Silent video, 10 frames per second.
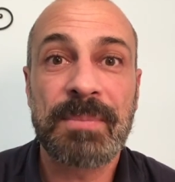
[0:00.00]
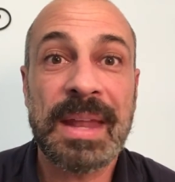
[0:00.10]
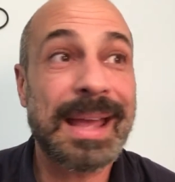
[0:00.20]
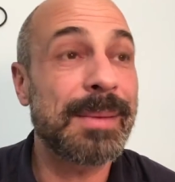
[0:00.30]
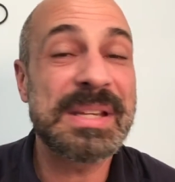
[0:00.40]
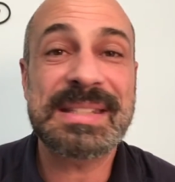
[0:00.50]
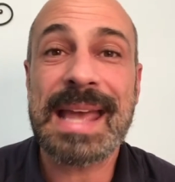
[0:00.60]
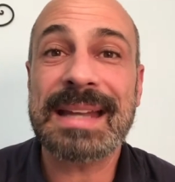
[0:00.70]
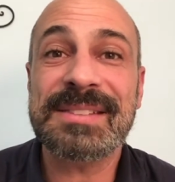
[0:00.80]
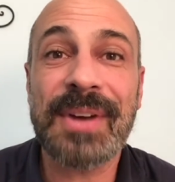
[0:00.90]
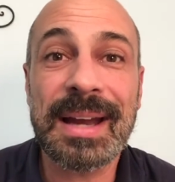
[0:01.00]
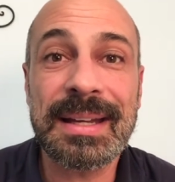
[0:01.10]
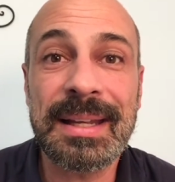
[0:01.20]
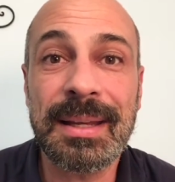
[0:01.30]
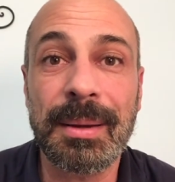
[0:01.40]
And I can be satisfied
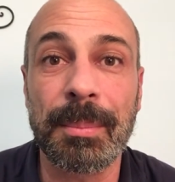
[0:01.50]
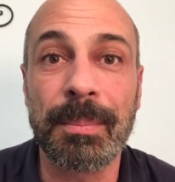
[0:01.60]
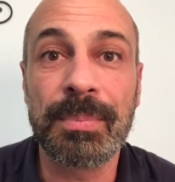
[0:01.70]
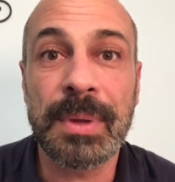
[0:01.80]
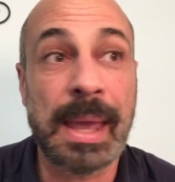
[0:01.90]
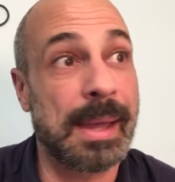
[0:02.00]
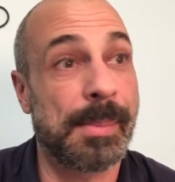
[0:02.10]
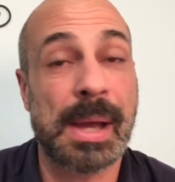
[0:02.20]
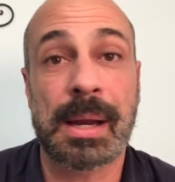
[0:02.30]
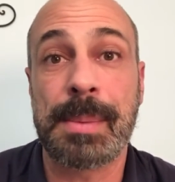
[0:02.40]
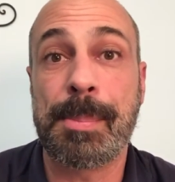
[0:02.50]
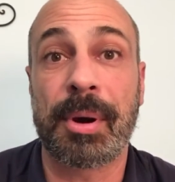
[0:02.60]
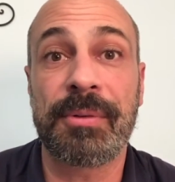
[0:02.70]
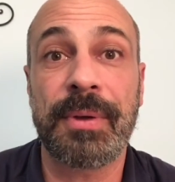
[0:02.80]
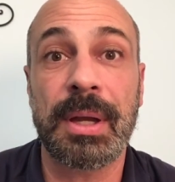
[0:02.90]
in him. Hey, am I going to be
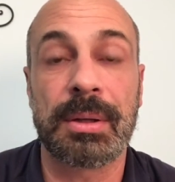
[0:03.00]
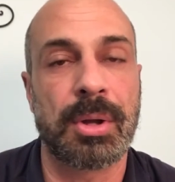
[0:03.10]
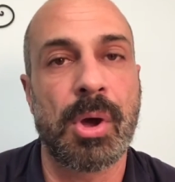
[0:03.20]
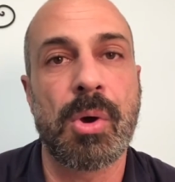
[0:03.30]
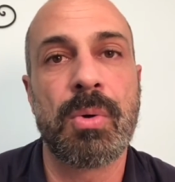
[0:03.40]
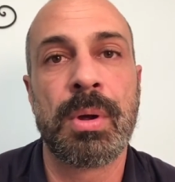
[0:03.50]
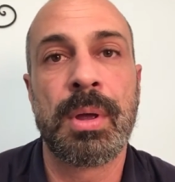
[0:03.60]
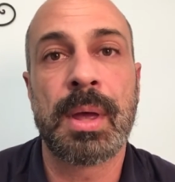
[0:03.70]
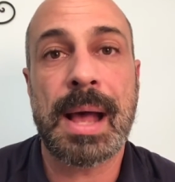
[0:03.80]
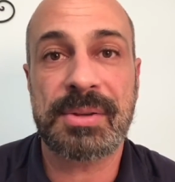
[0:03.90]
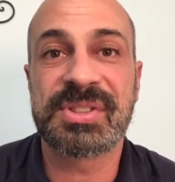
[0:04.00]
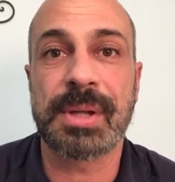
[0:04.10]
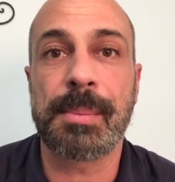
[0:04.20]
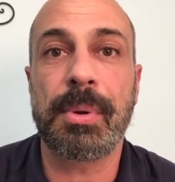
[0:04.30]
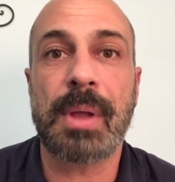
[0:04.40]
perfect? No. I'll
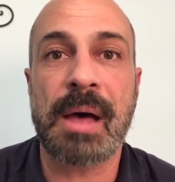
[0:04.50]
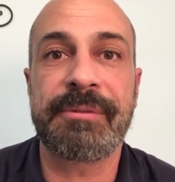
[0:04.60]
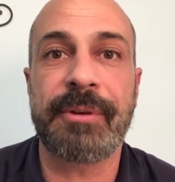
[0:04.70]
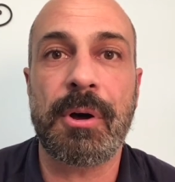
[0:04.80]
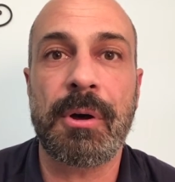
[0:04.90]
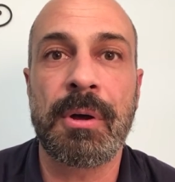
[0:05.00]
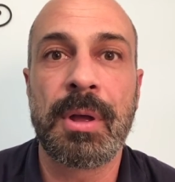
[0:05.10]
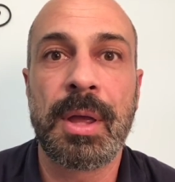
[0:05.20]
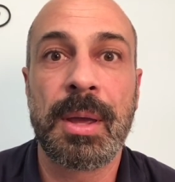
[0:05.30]
stumble. I'll fall.